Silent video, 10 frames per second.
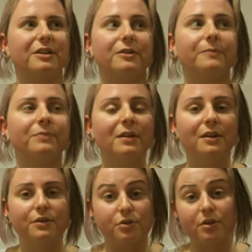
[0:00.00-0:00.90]
here.
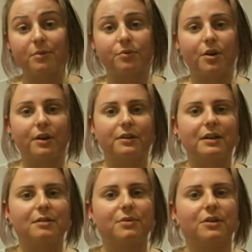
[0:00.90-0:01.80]
Don't get me wrong, I
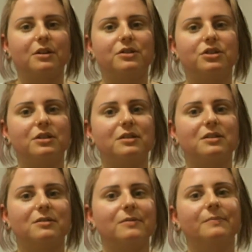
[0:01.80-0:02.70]
like American cheese
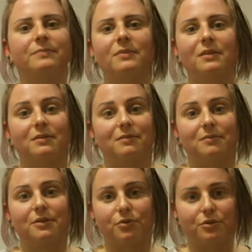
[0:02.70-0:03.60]
and
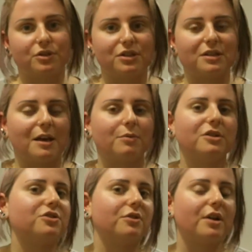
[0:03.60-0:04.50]
the grilled cheese
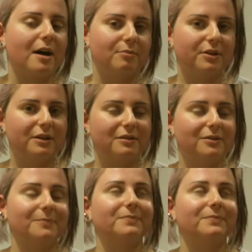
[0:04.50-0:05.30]
sandwich or an omelet,